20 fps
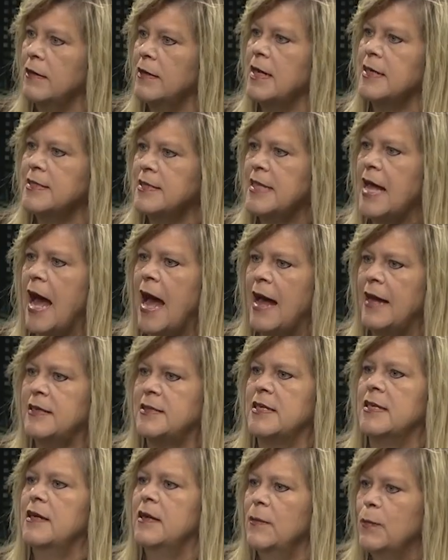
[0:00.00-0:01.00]
does
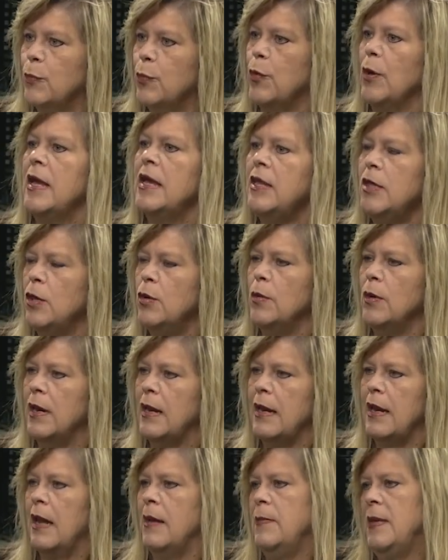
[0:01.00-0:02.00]
that bring
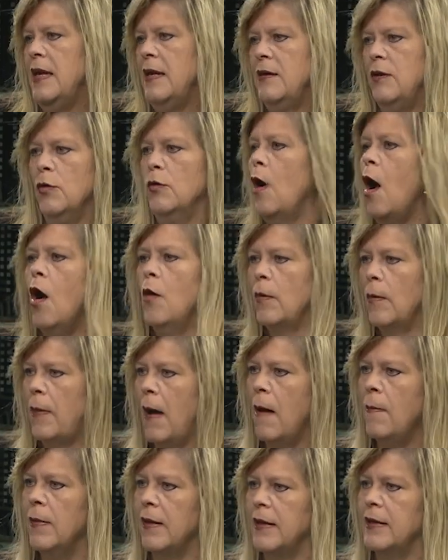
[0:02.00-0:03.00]
unity? I mean, you're all
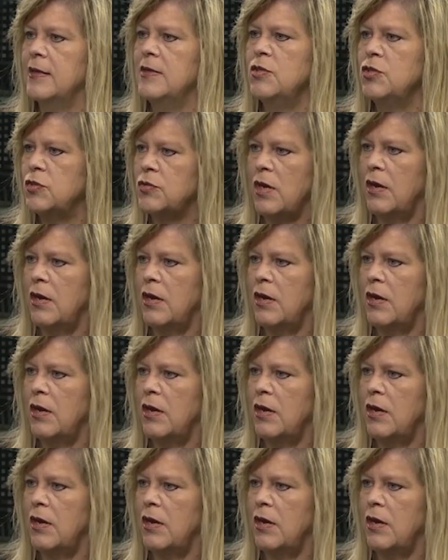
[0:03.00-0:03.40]
Republicans.